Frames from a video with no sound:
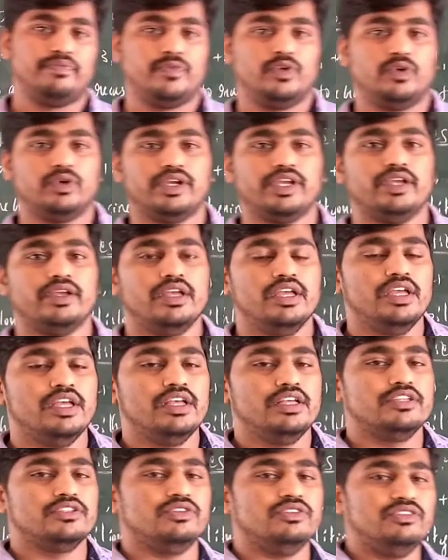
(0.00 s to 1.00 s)

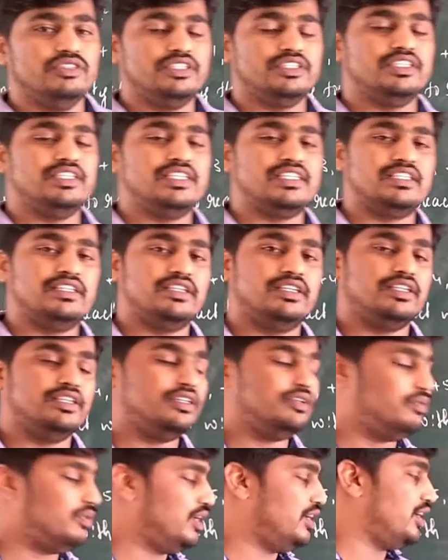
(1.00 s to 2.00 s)
Okay, so this is
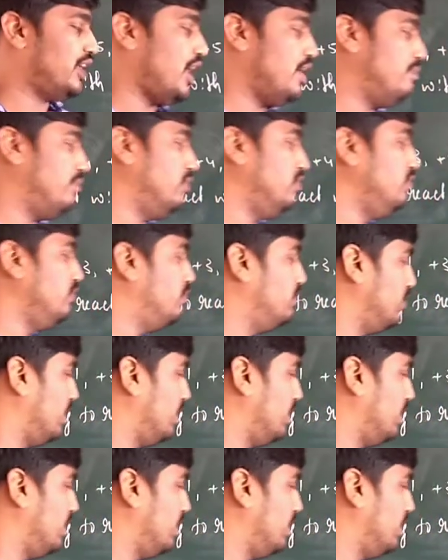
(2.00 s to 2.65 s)
the one type of